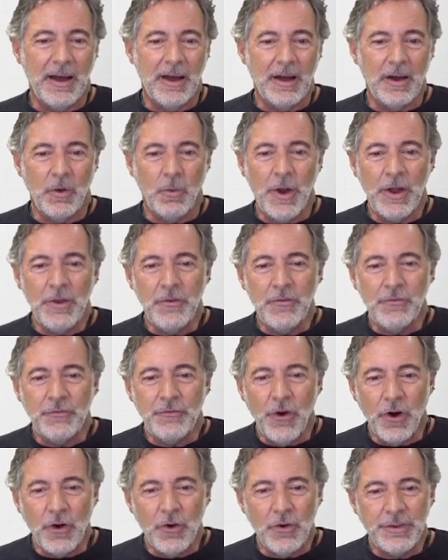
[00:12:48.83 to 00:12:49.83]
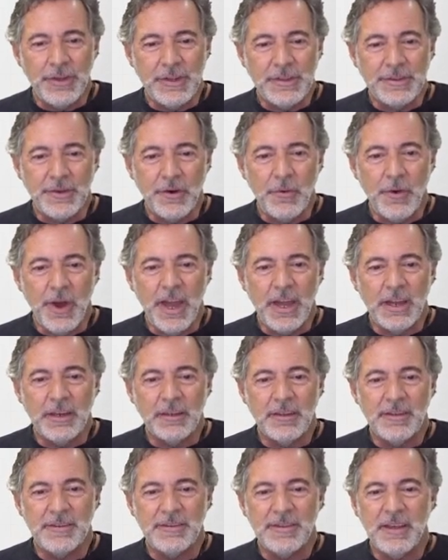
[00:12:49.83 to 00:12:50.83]
when you focus in
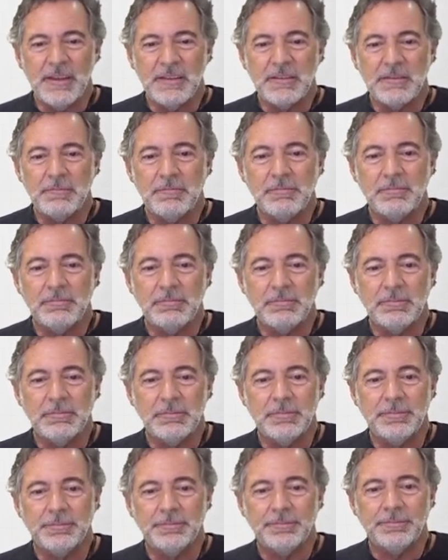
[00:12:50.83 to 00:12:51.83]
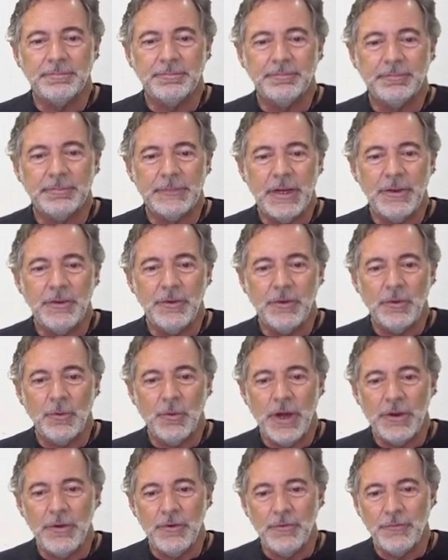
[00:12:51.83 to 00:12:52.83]
terrain, the things, and
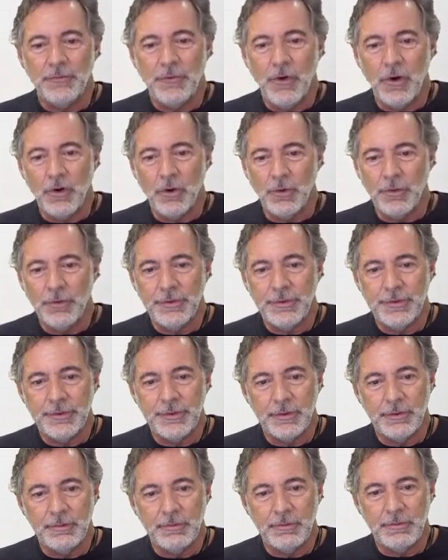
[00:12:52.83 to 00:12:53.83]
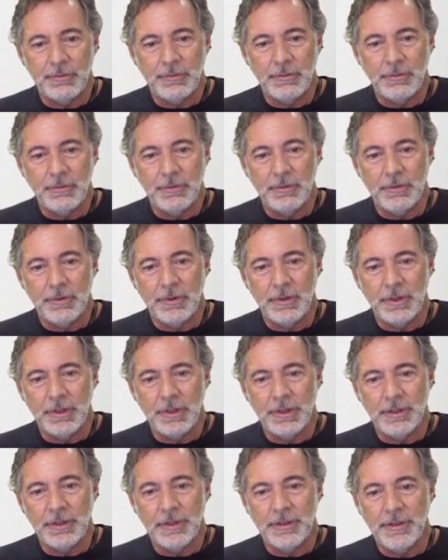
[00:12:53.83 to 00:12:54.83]
when you focus
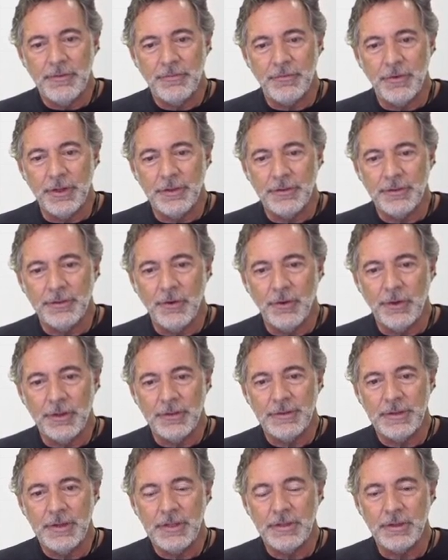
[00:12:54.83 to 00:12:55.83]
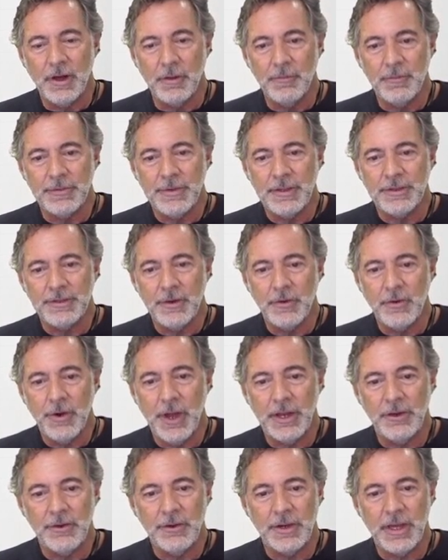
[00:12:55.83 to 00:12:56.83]
the different symptoms and
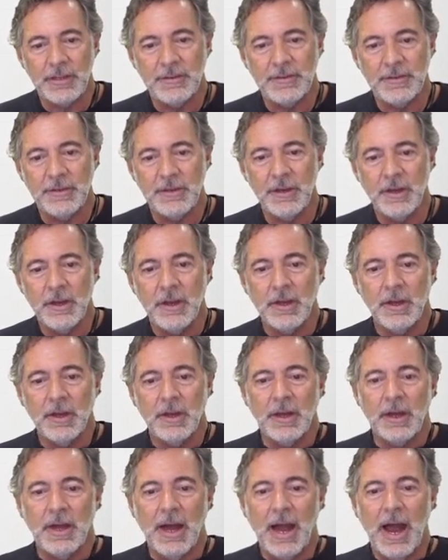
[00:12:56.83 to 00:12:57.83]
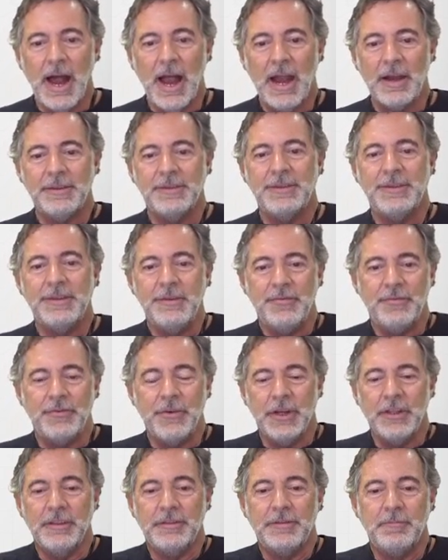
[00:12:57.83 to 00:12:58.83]
terrain, you can see are
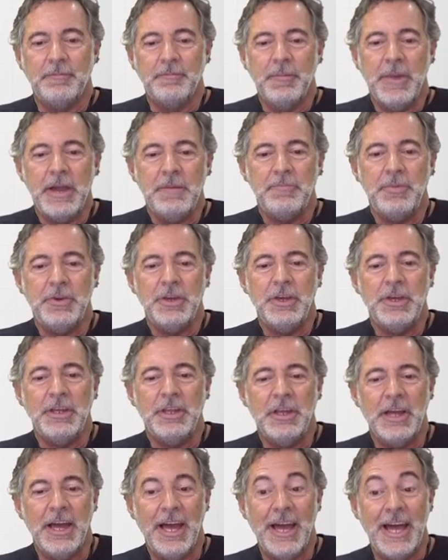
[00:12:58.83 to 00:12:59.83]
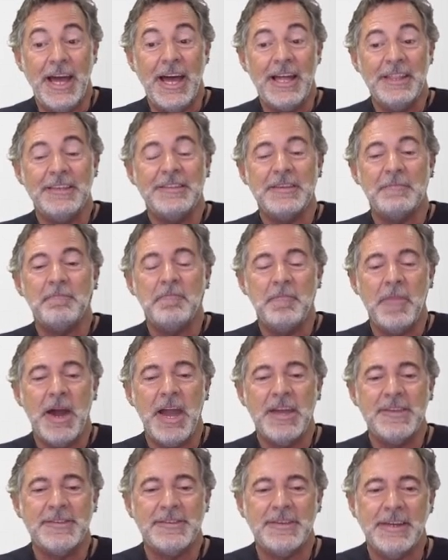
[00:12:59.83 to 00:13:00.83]
different, maybe, and it's
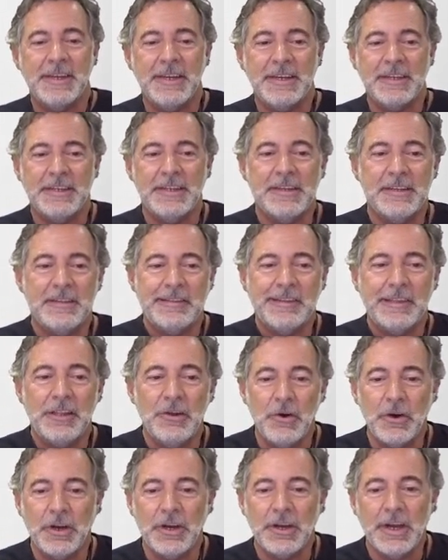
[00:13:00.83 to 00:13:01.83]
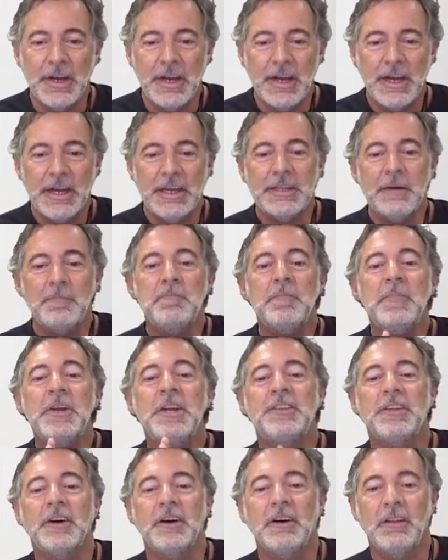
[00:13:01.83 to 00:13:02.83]
amazing, this, look, in the
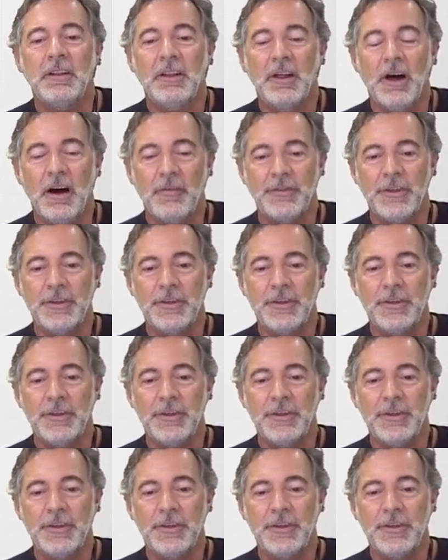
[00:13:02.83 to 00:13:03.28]
middle of the